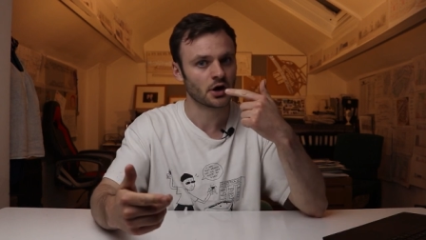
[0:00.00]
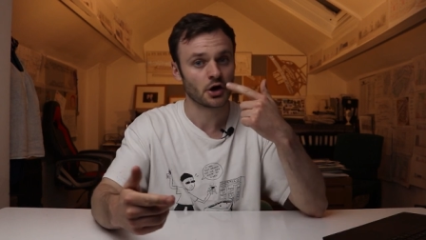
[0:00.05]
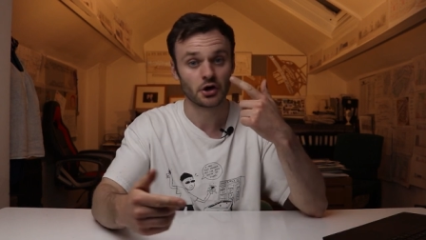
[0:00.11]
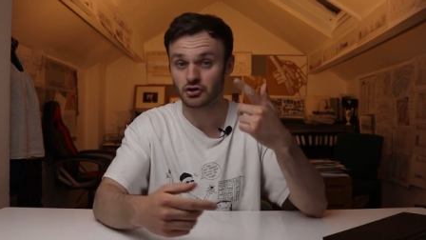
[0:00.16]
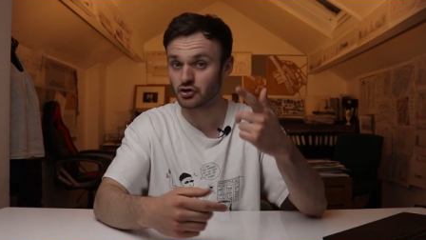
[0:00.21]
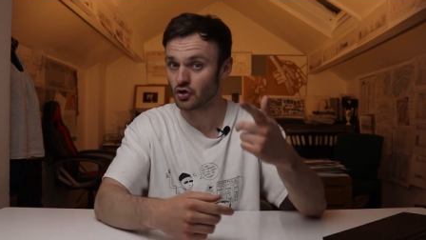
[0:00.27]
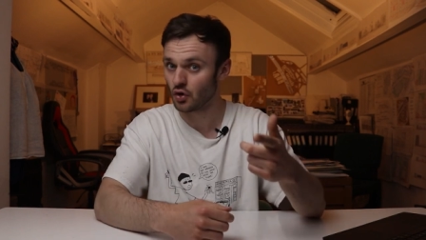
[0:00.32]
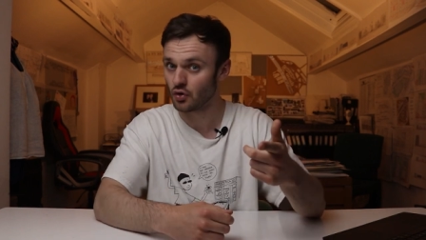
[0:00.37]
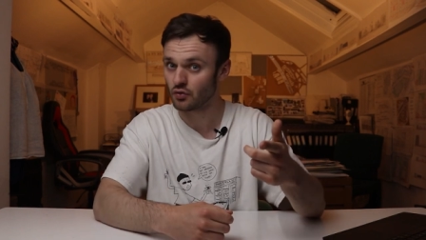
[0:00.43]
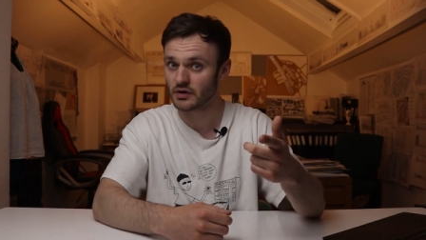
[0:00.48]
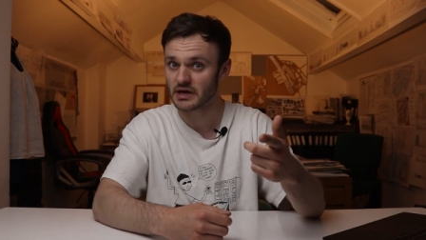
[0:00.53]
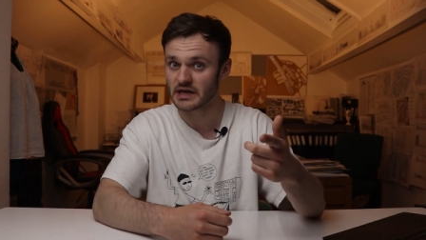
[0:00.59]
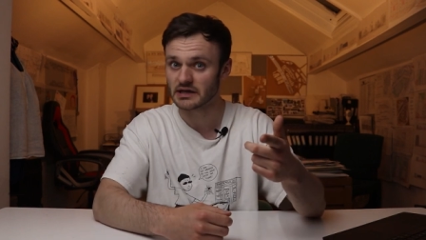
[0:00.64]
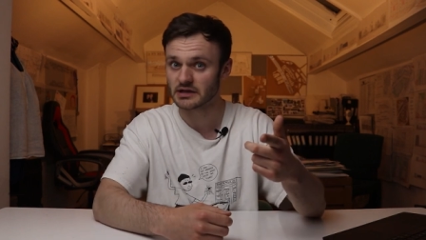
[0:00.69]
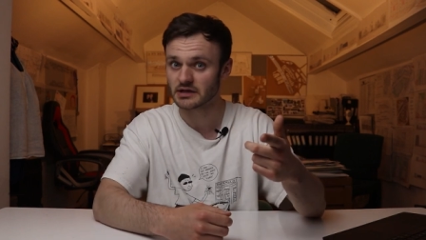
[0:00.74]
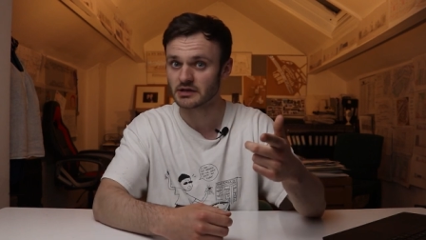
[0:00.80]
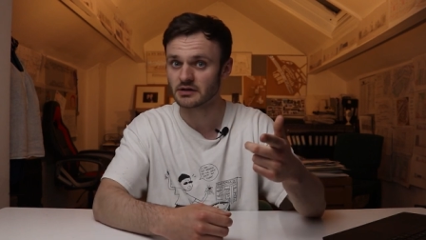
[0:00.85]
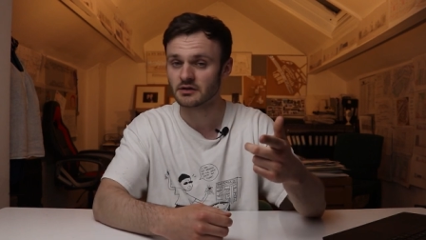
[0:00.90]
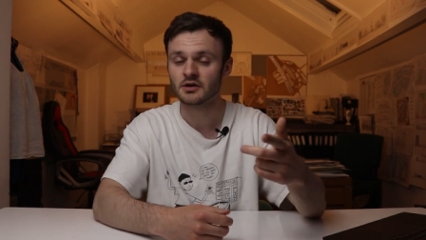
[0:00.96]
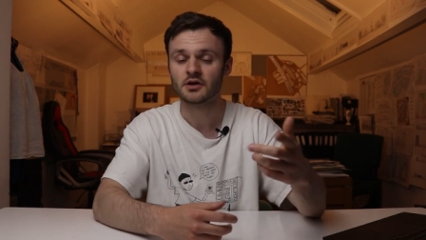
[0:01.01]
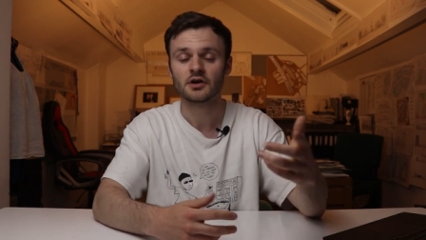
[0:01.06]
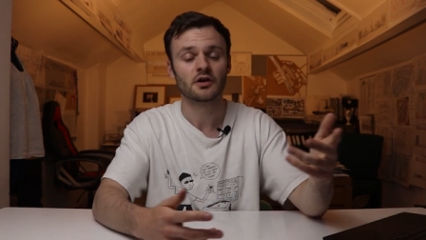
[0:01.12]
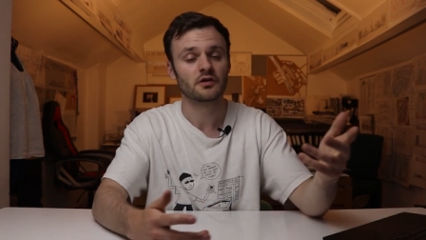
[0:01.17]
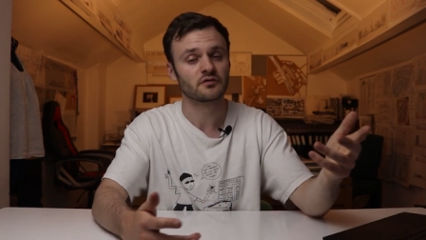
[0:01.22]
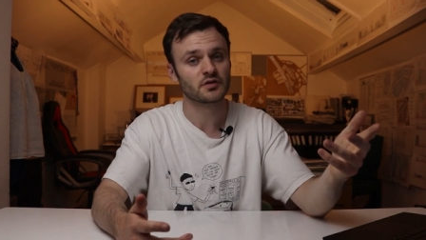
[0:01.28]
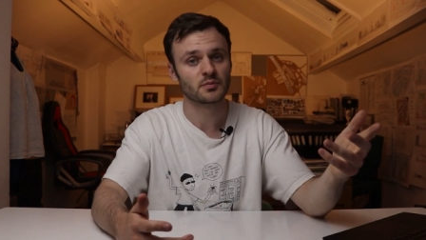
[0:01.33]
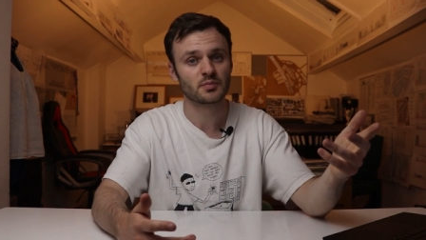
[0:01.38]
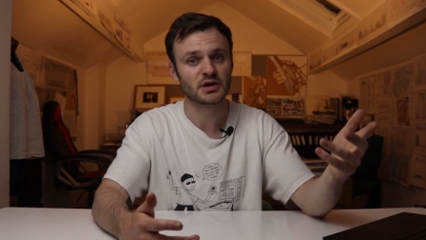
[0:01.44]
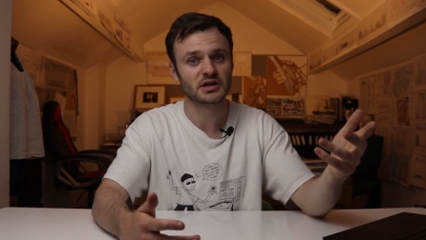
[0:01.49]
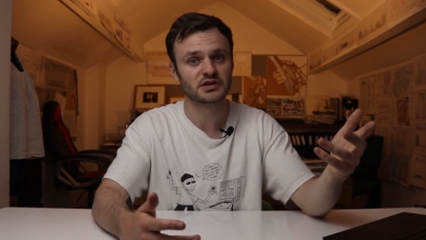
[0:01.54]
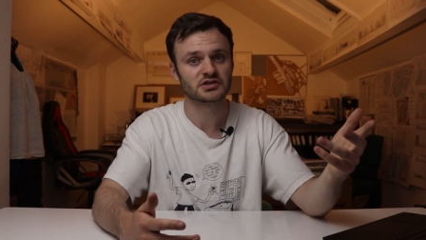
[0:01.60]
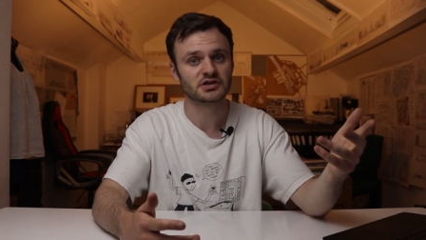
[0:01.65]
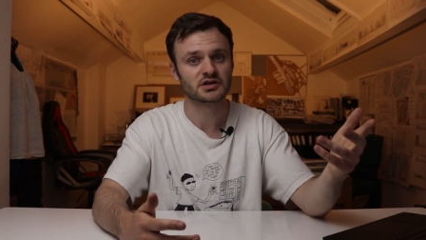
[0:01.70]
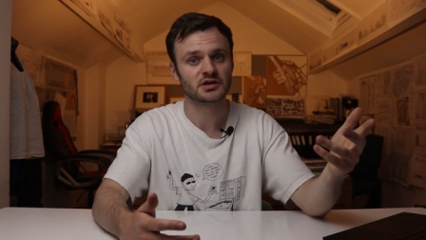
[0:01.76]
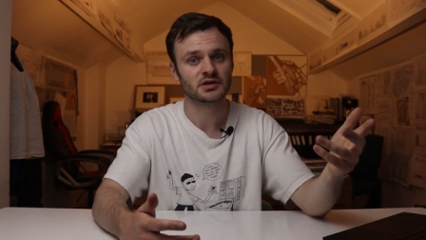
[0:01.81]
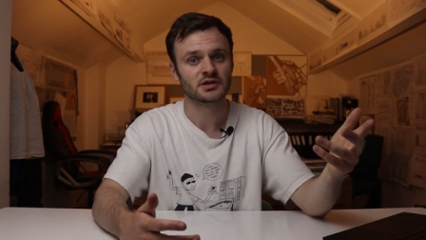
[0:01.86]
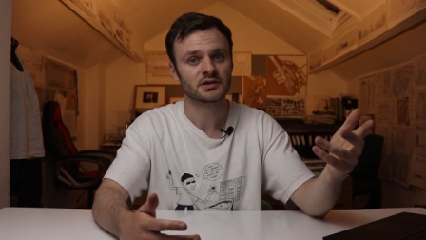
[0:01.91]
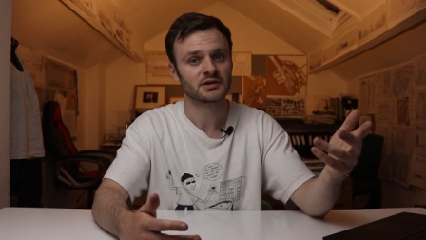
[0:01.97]
and your reading of the
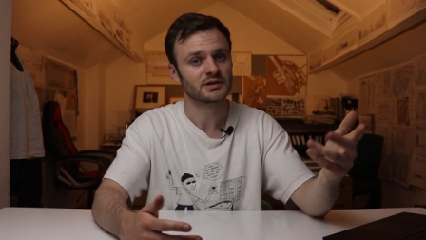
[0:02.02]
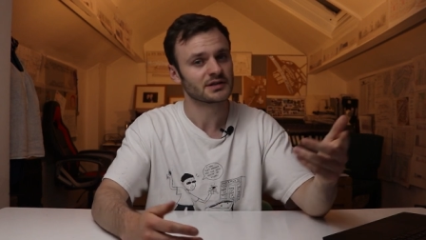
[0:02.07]
picture